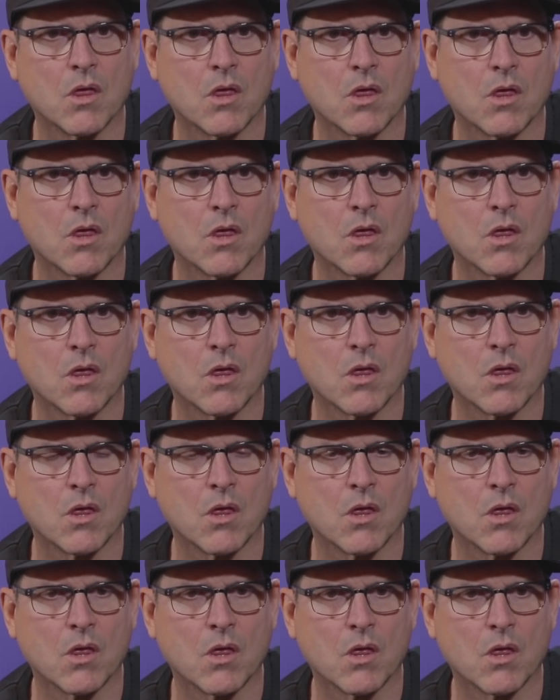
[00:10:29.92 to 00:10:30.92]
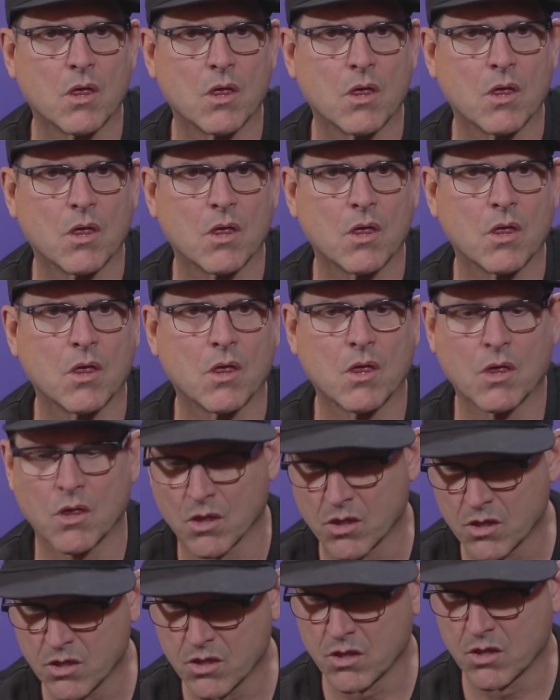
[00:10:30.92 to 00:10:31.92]
are excited about to
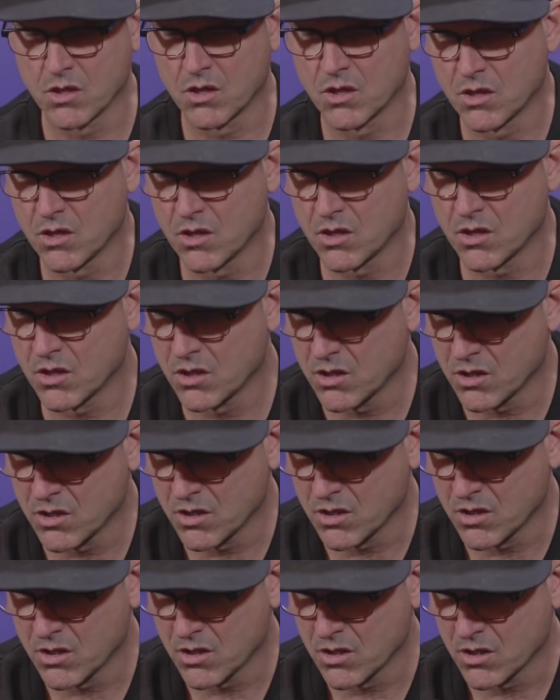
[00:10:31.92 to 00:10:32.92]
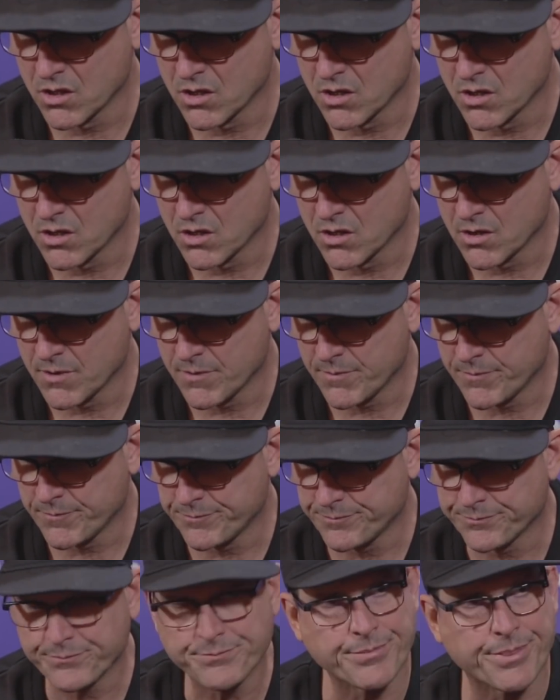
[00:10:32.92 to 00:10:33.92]
see while you're here in Atlanta, or
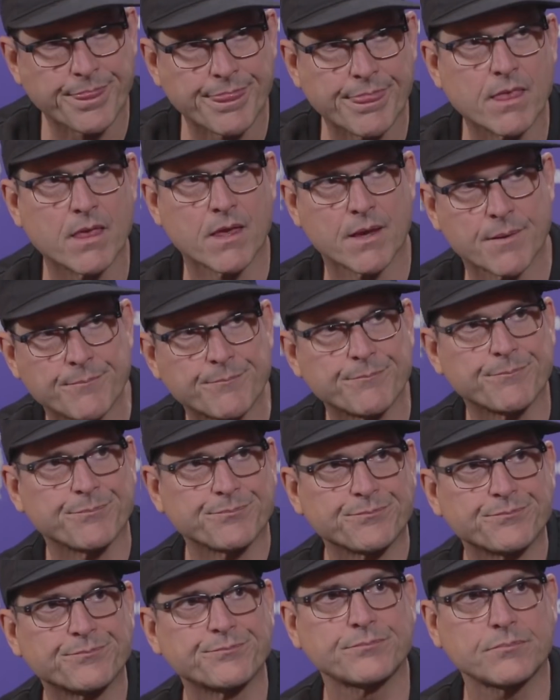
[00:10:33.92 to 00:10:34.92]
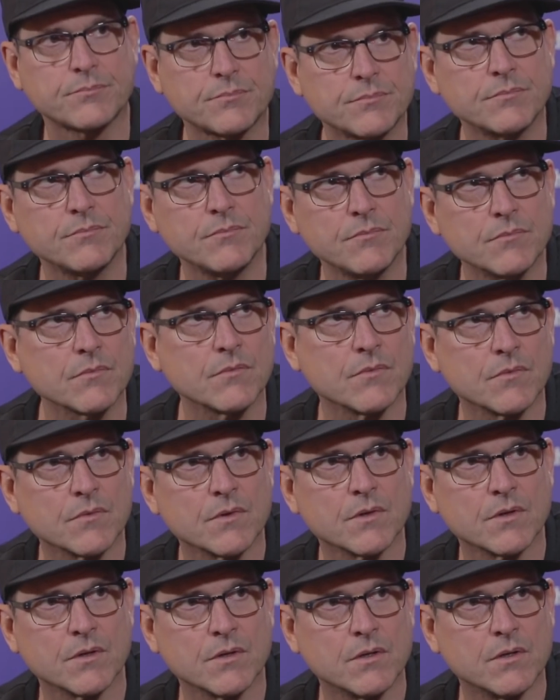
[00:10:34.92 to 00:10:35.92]
something maybe that you want to see but may
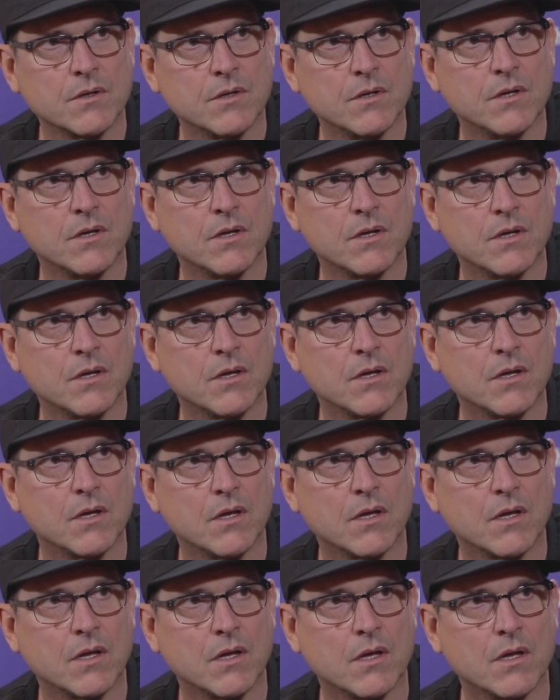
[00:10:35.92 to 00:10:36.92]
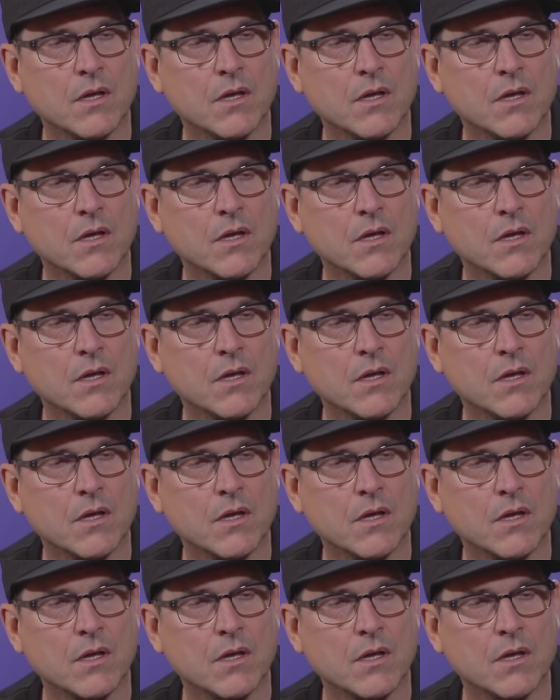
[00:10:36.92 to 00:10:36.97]
maybe not have time?